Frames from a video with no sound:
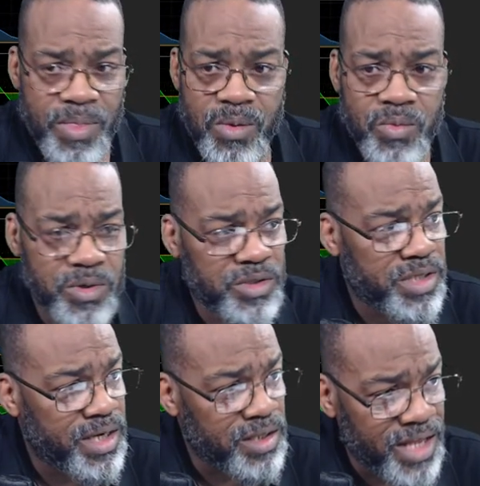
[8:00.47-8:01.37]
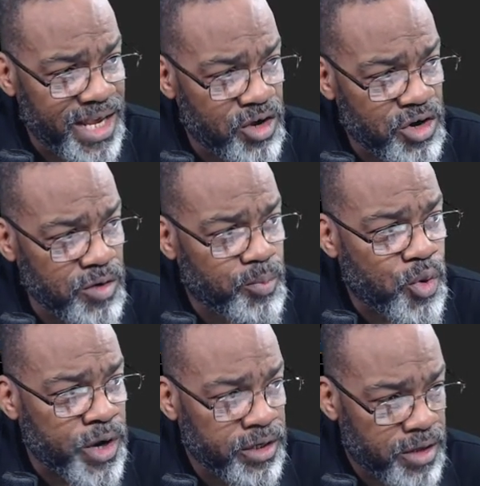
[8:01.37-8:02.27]
We'll see. Lee, good
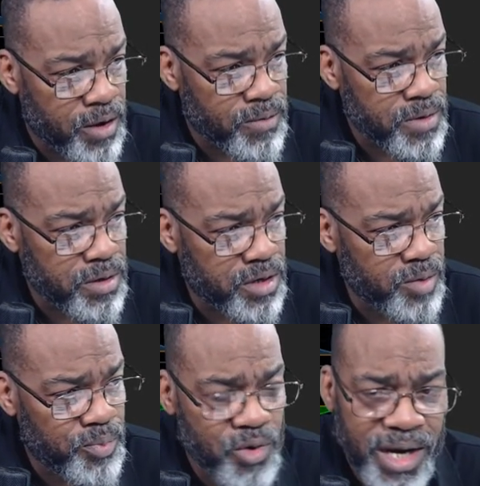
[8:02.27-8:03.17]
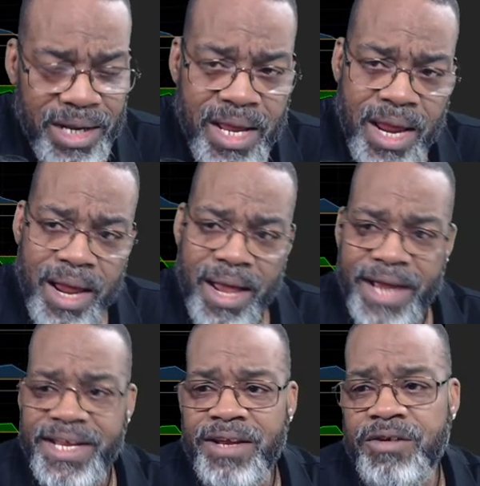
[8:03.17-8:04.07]
point though. Good point. I
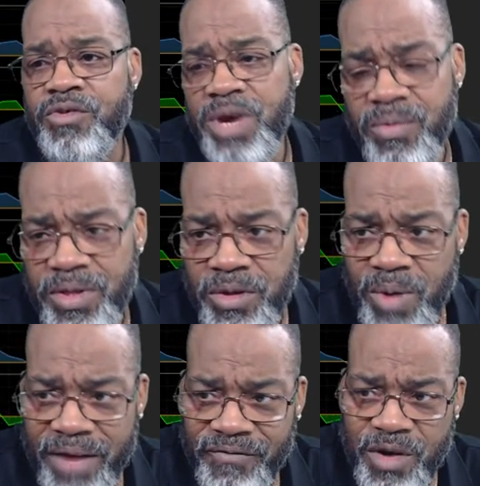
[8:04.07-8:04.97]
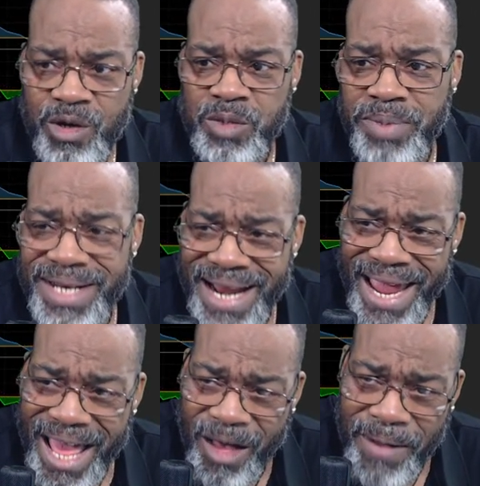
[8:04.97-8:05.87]
didn't agree with you at first, but
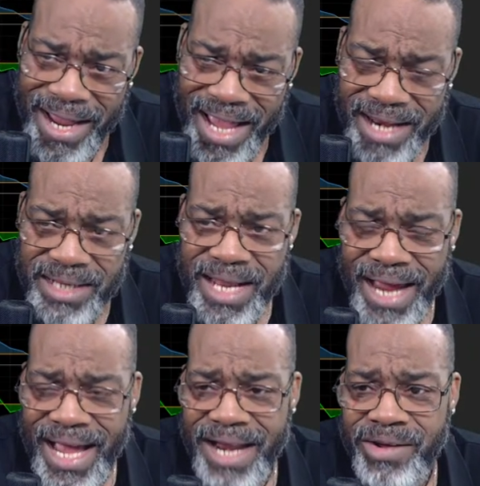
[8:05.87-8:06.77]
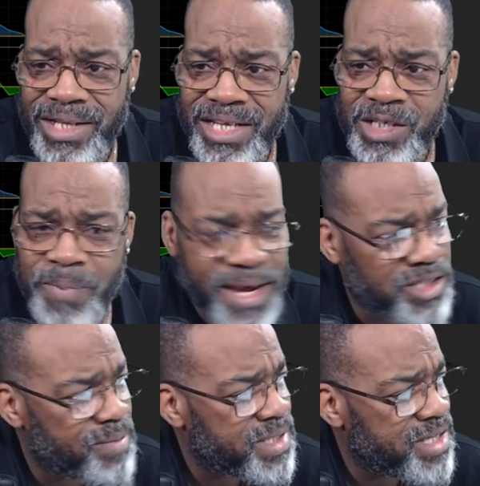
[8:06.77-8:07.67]
now I gotta I gotta at least pay
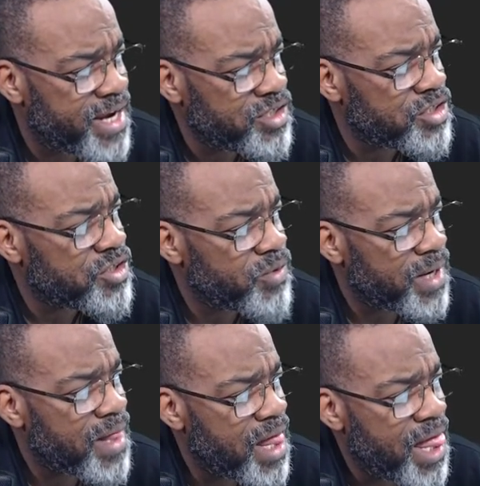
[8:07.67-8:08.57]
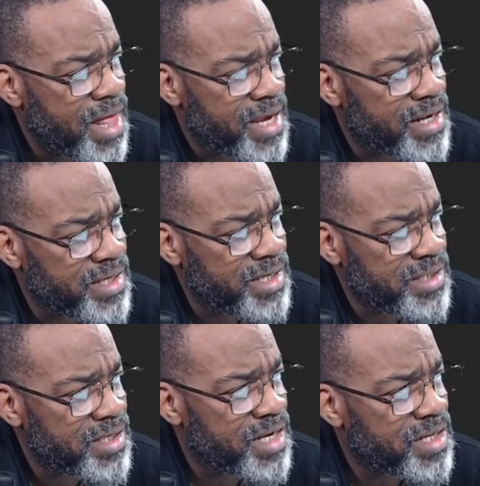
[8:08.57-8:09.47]
some attention to it at
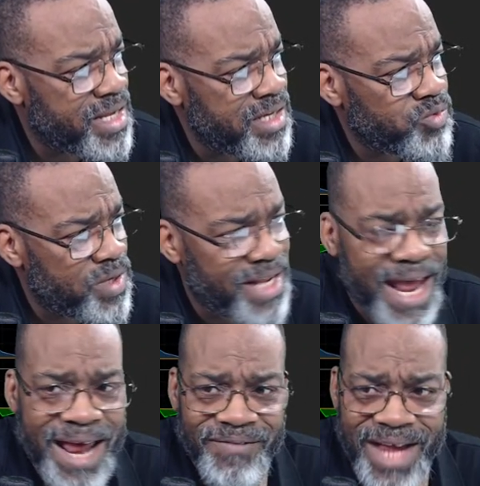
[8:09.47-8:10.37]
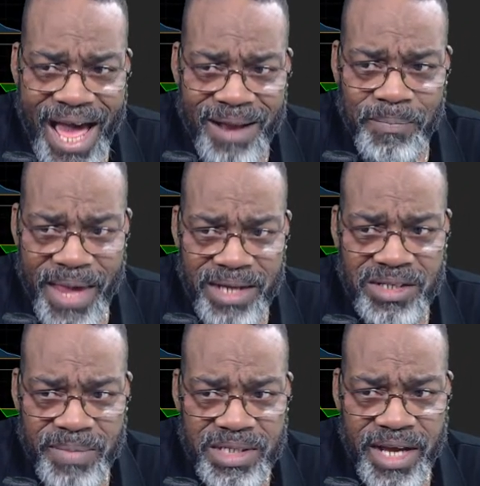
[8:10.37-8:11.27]
least at least with that, I've got to pay
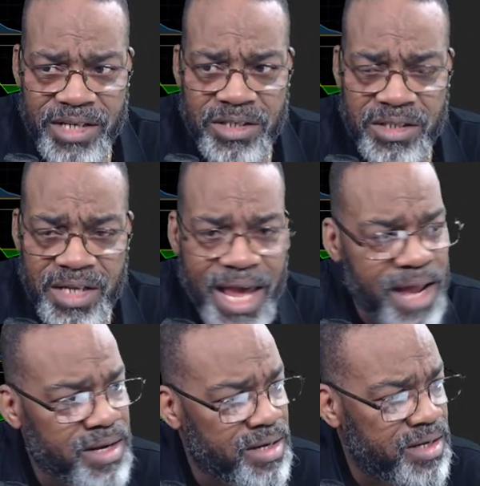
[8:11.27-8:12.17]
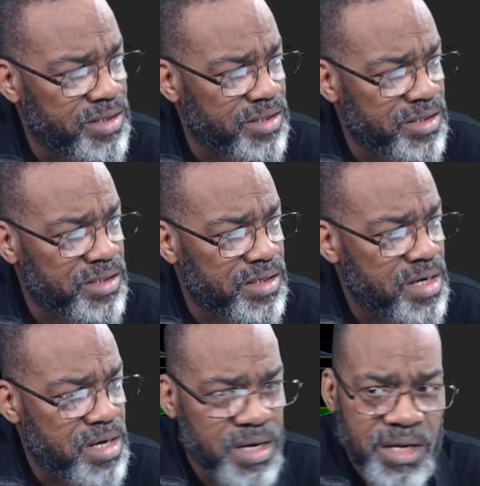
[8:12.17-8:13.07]
some attention to that. And this is
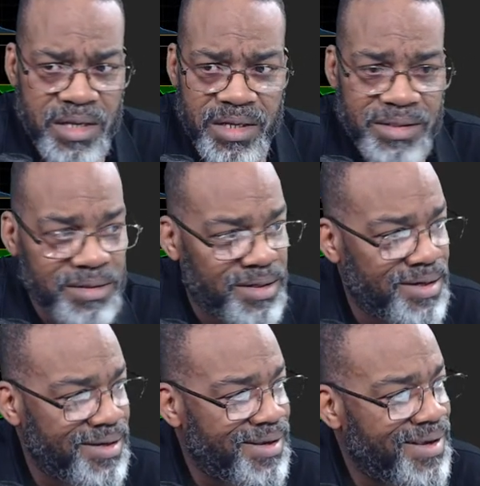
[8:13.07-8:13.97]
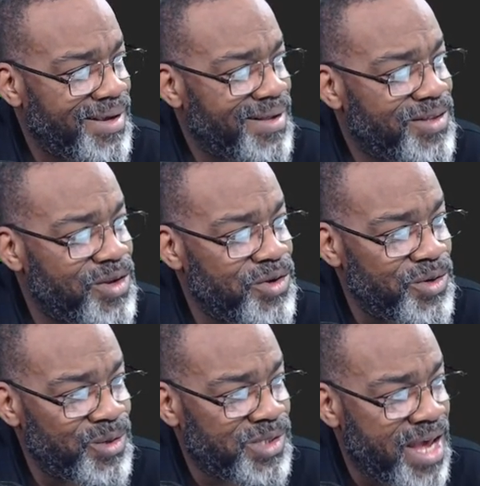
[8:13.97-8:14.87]
this the
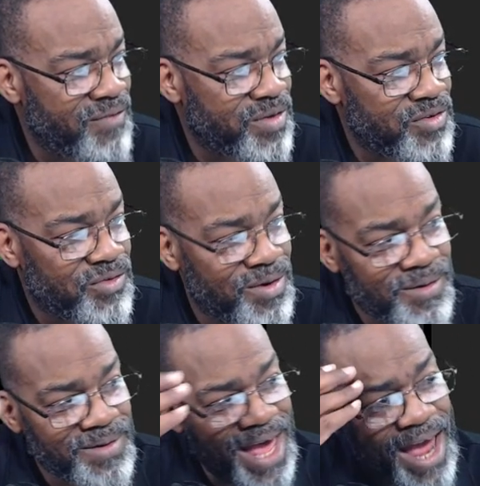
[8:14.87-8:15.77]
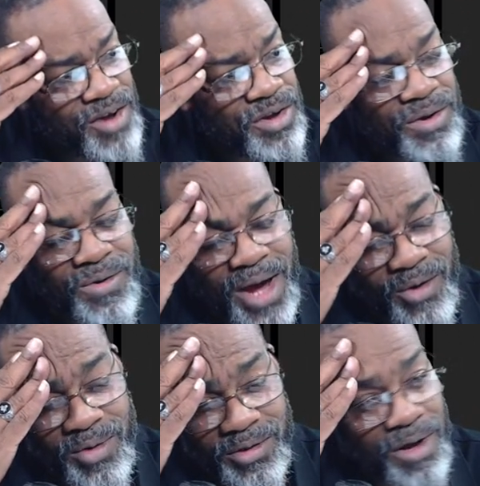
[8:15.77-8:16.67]
news have control at new. I
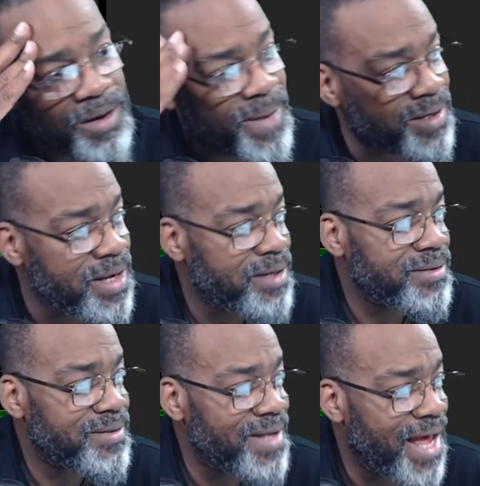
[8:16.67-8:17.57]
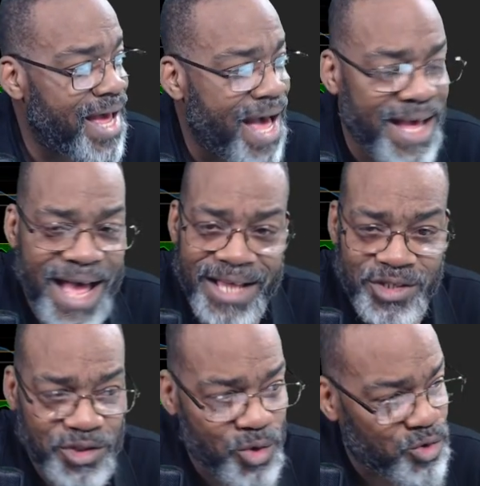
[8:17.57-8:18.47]
want to talk about that. I, I, I
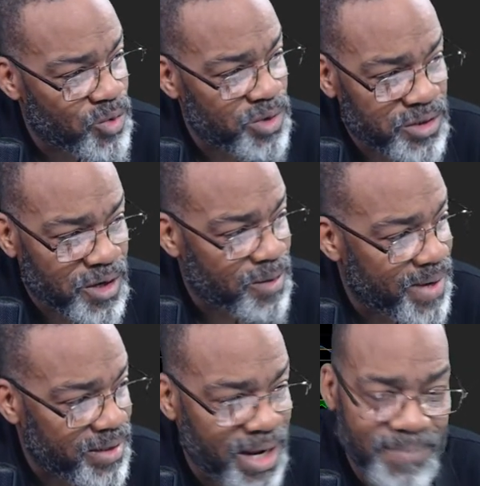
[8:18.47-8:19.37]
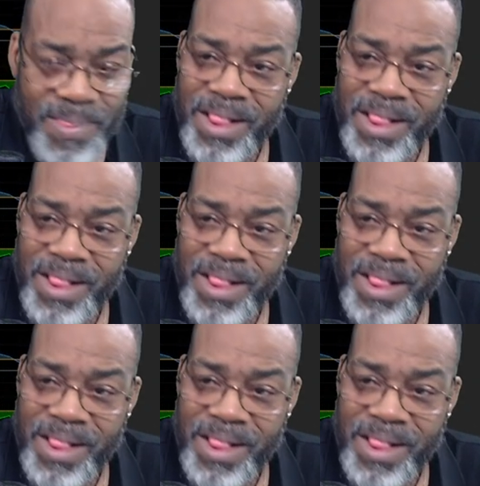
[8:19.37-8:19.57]
so don't want to talk about that.